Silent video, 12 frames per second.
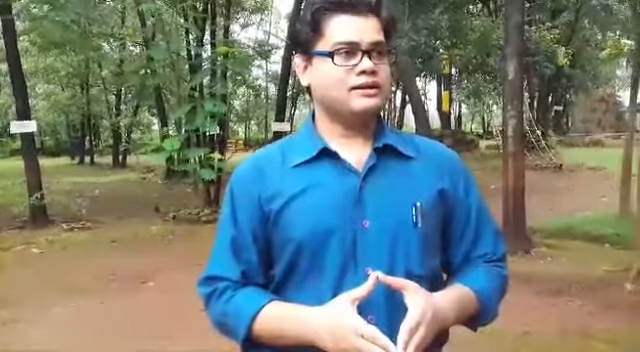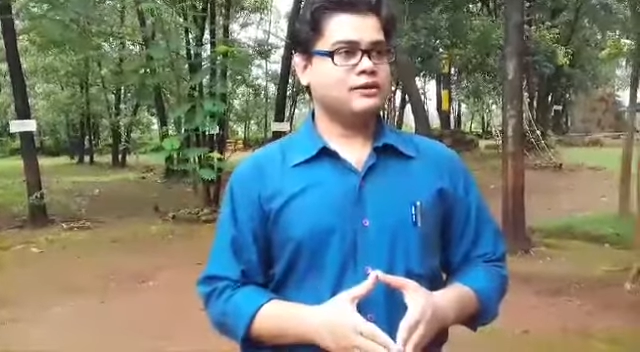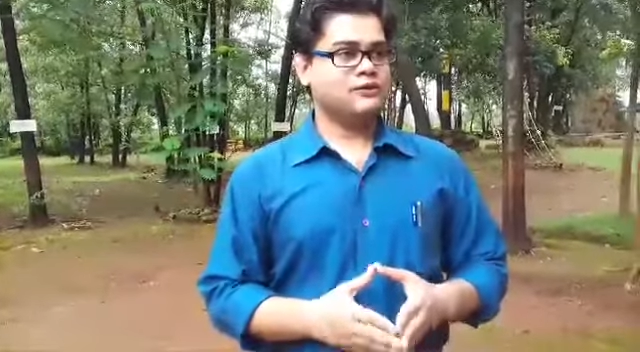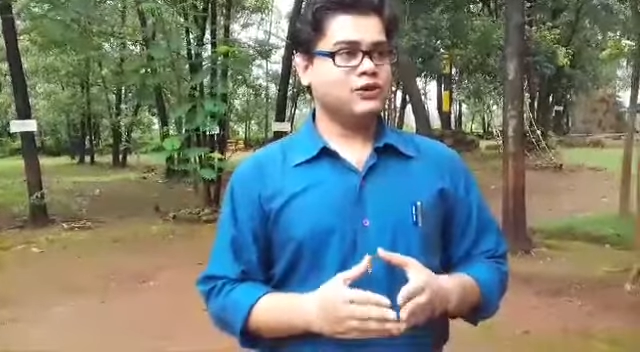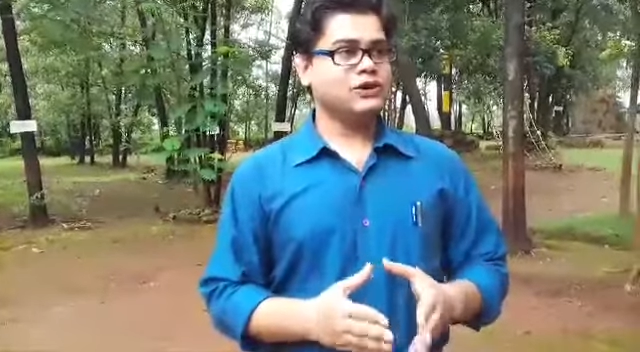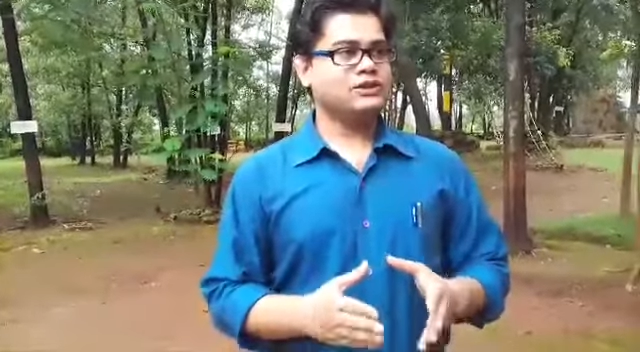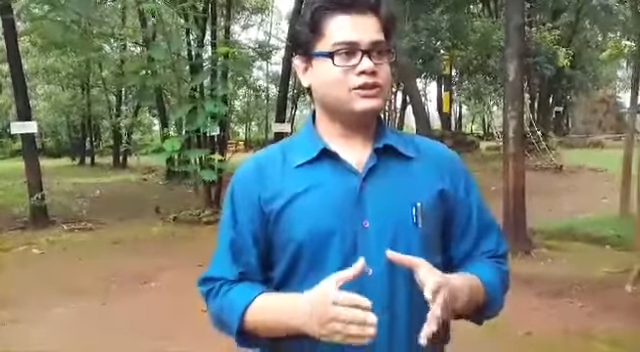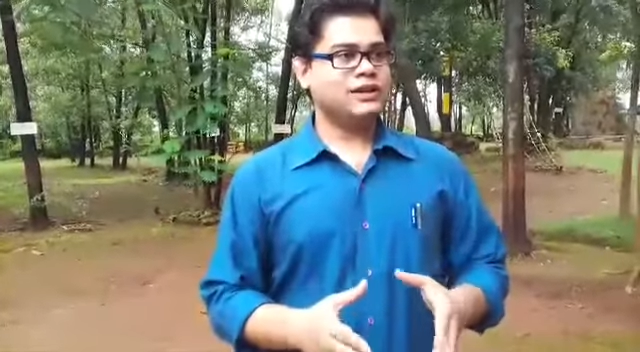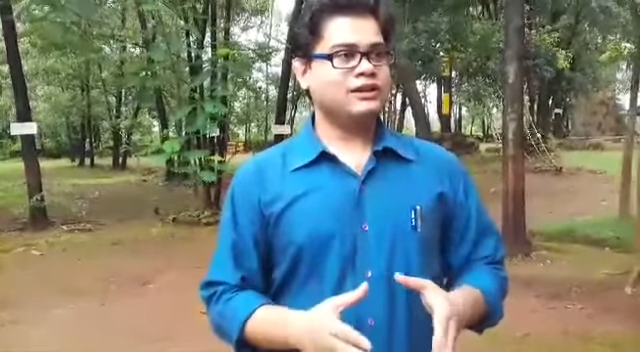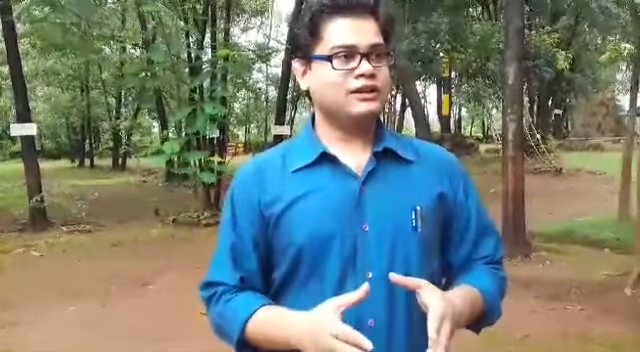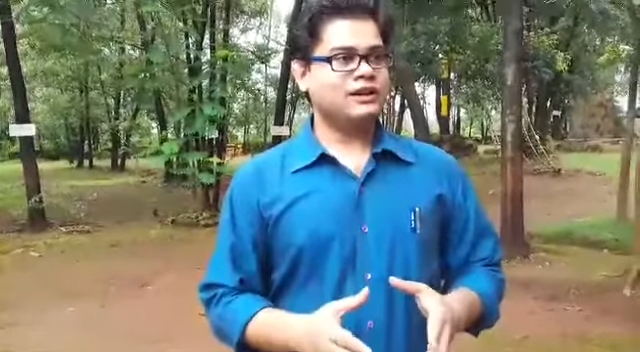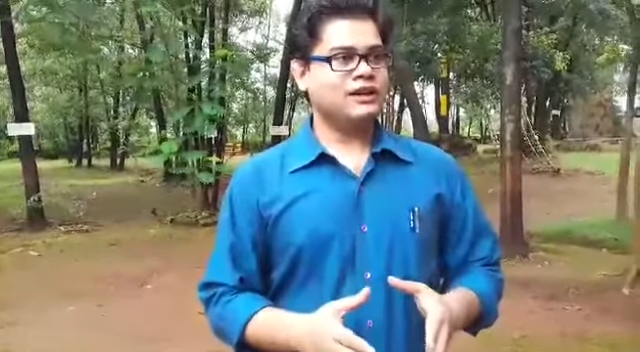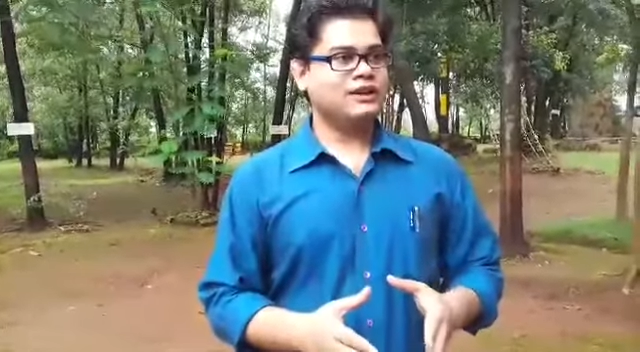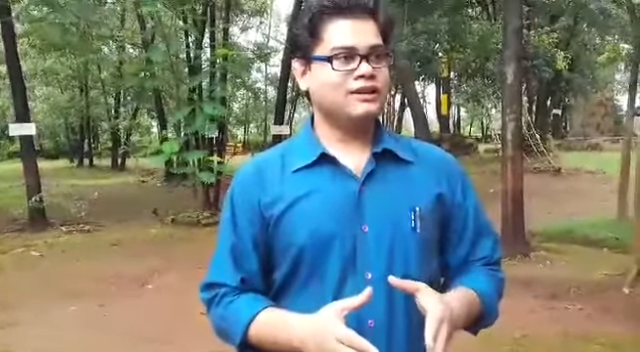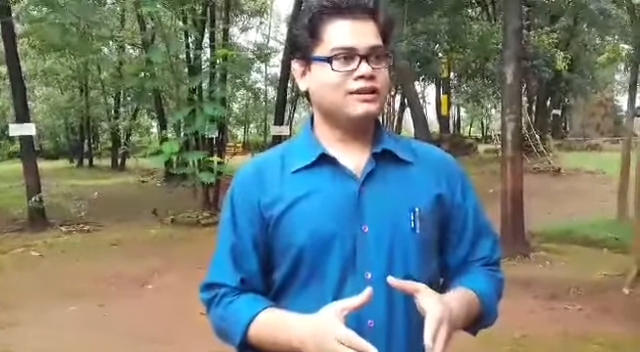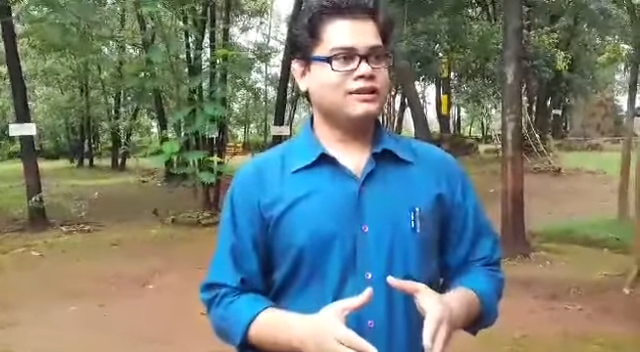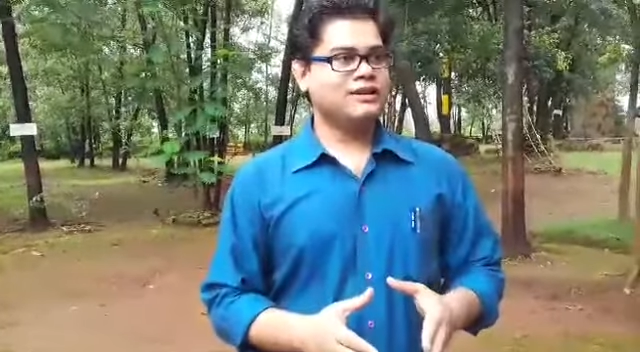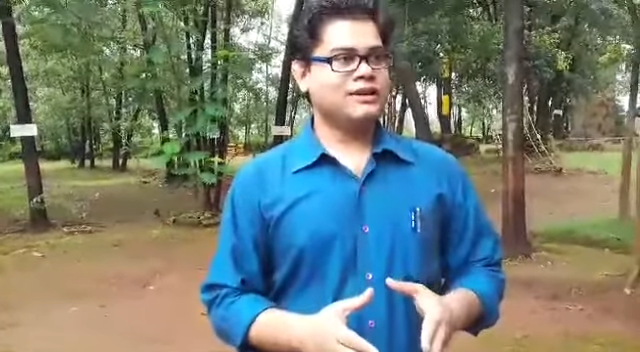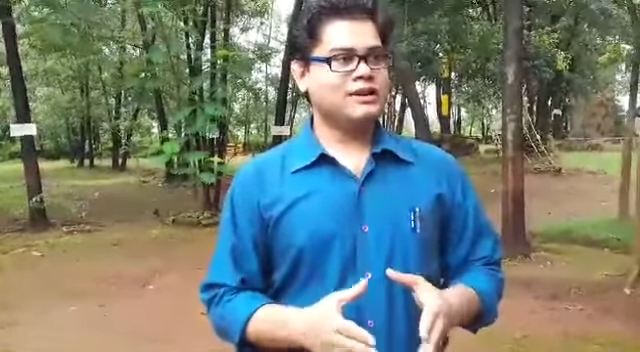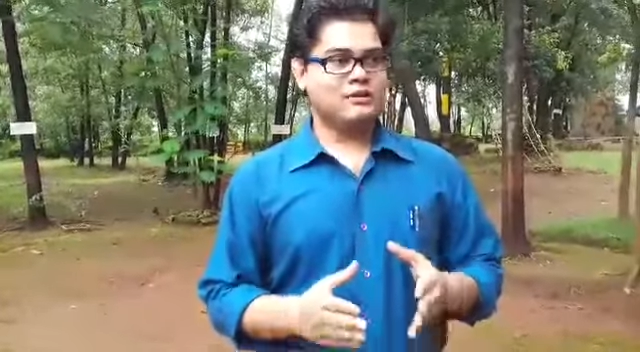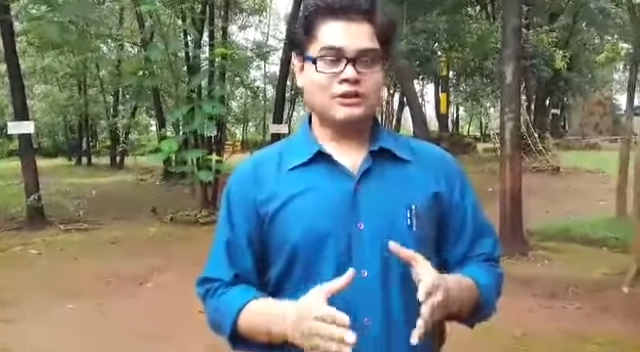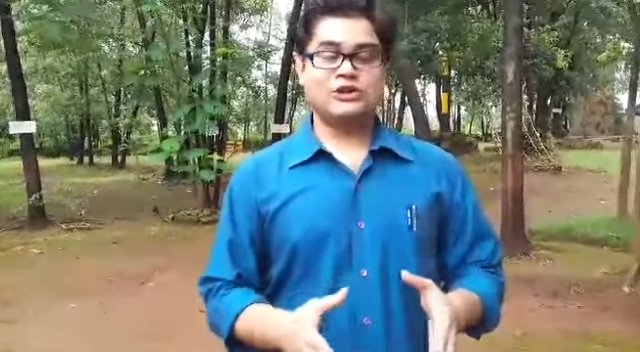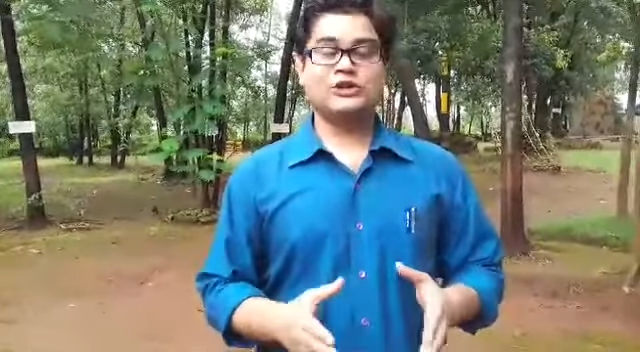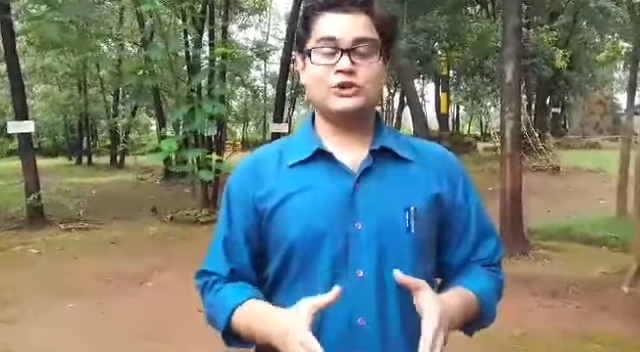the first thing
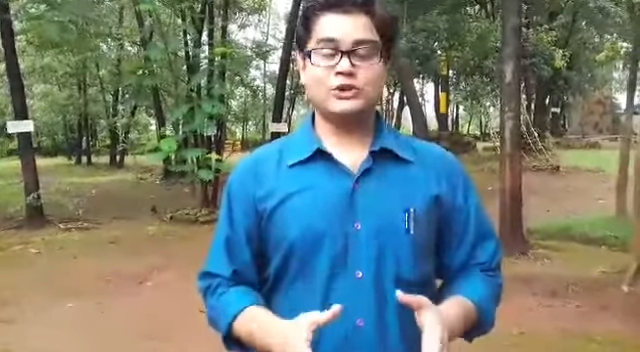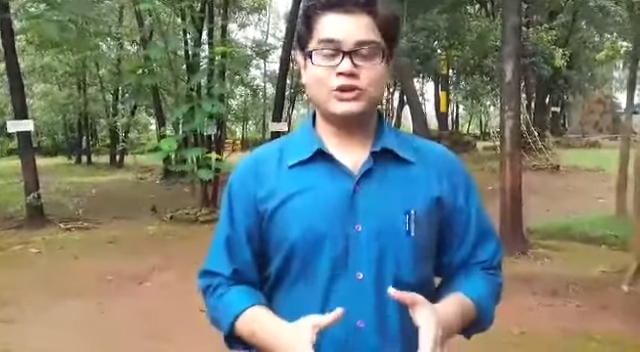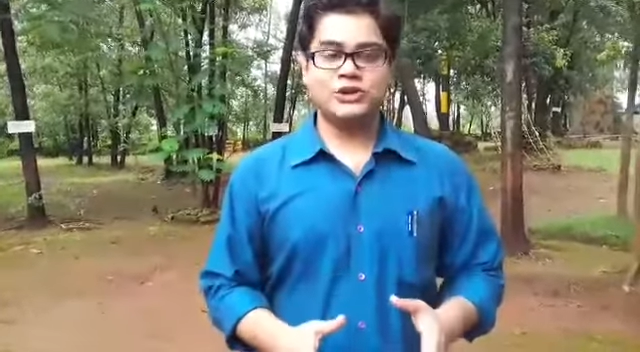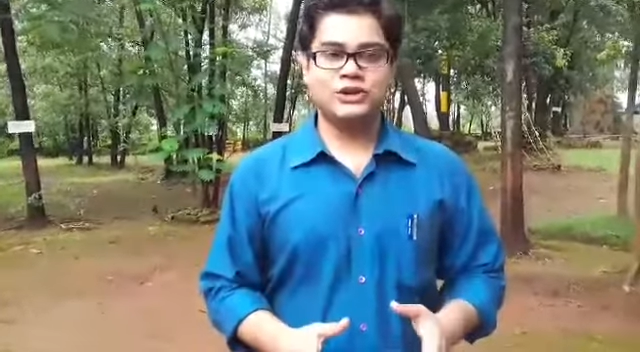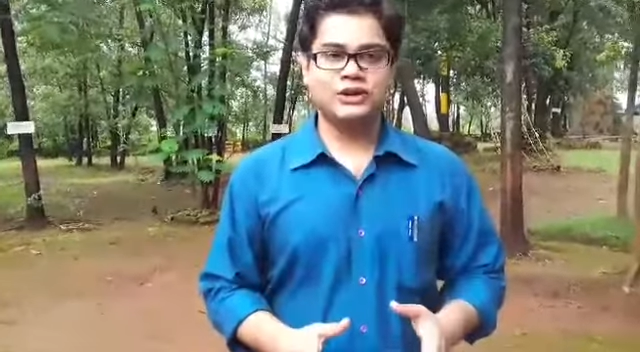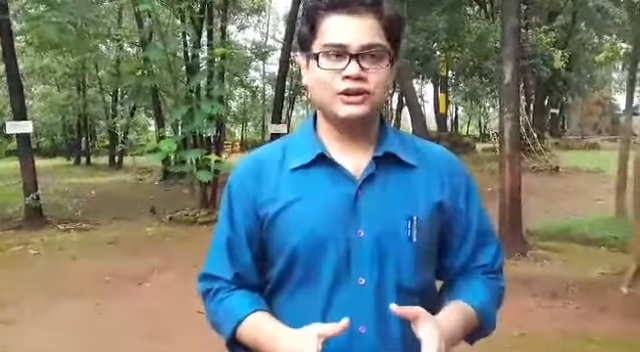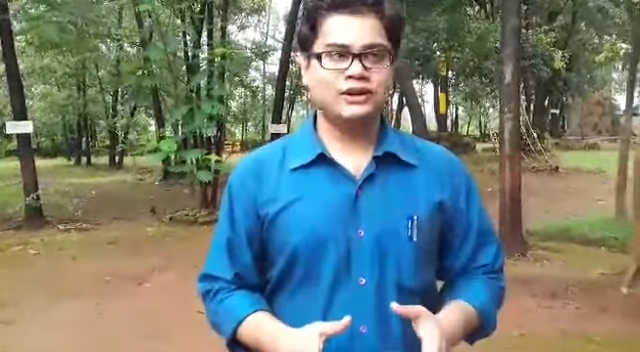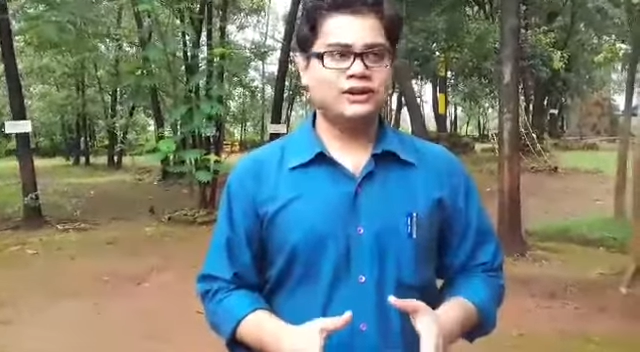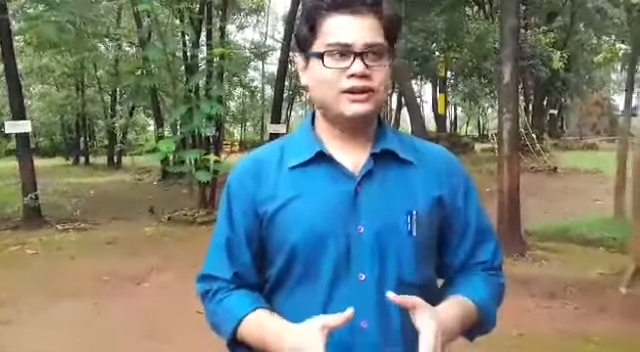reaching to here,